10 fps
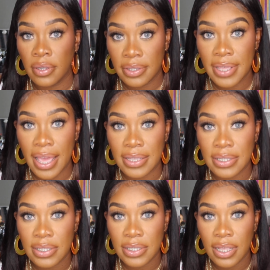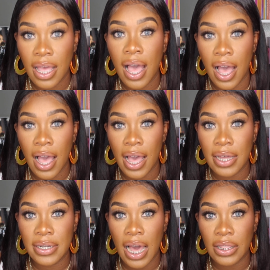Yes,
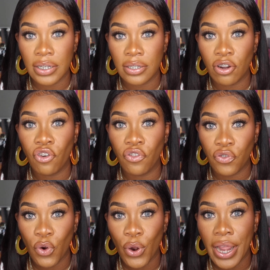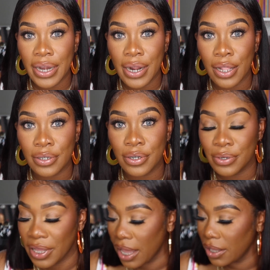$1. For $1.
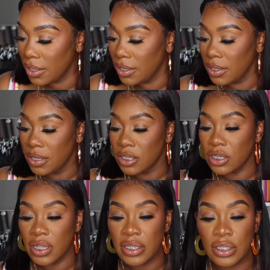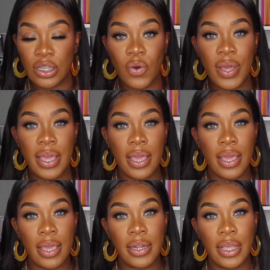Okay, so let's just go
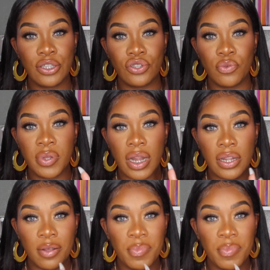ahead and zoom in a little